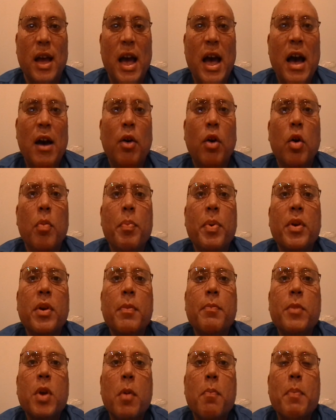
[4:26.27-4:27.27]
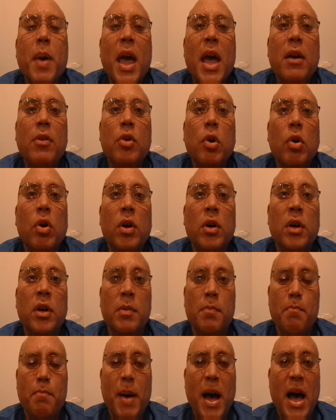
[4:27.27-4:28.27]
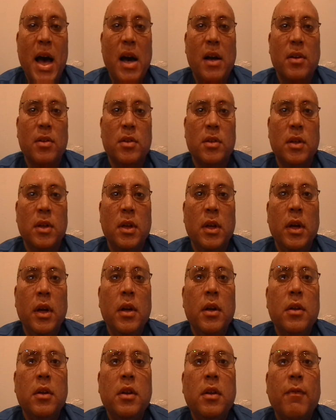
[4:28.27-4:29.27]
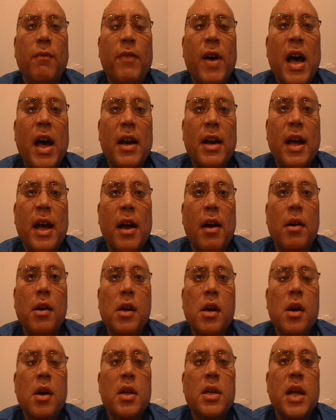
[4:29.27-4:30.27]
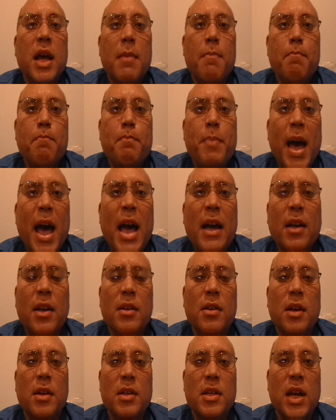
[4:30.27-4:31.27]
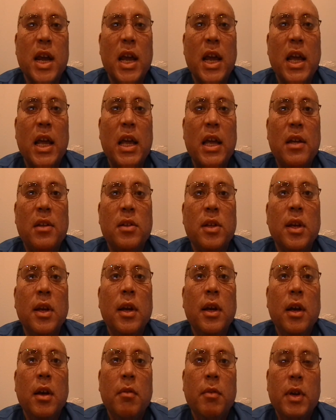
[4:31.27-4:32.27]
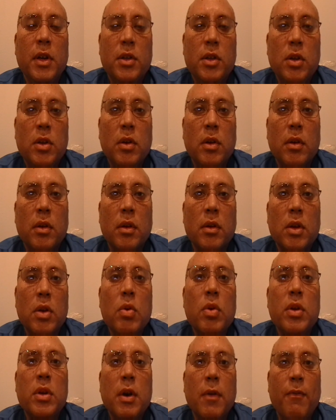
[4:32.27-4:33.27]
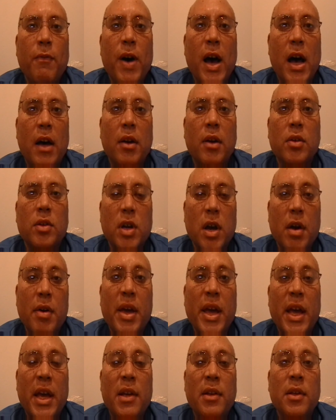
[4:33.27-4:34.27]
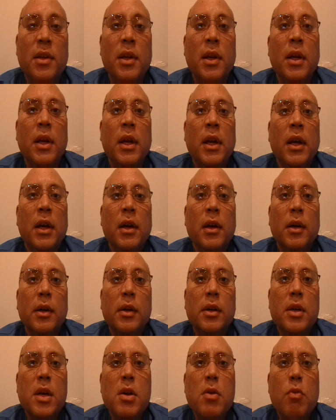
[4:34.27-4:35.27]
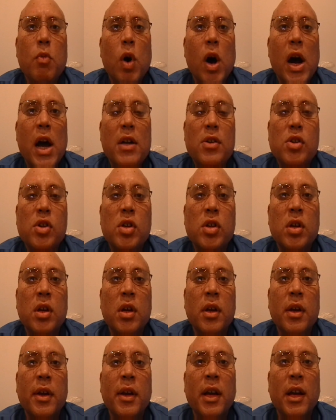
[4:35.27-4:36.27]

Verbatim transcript: I opened up your Pandora box to find out that back in the days with you, you and your father, Tari, you watched,